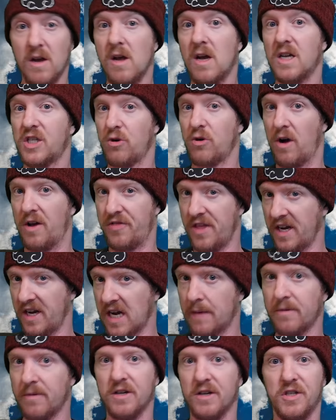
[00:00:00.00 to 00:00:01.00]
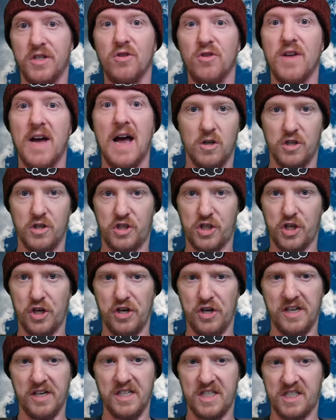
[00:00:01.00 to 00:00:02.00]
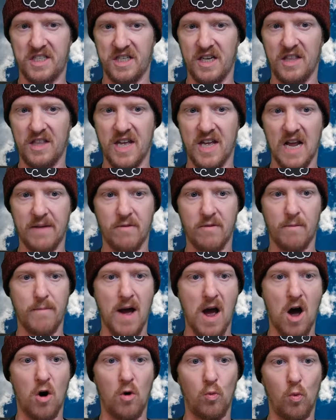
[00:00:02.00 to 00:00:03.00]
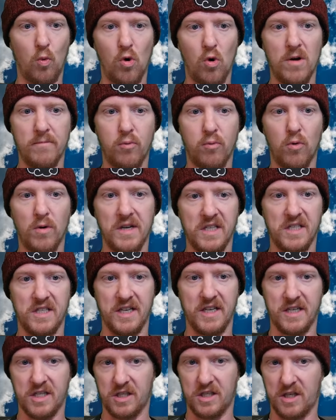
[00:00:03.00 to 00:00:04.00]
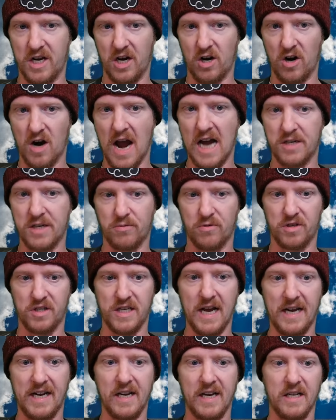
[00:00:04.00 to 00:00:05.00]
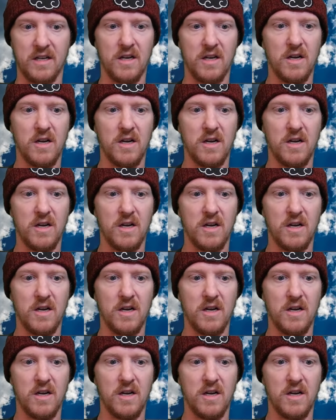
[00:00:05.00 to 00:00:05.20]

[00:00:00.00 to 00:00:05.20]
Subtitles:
So I think I'm going to do that. So you can see that I'm about 1.6 terahash per second.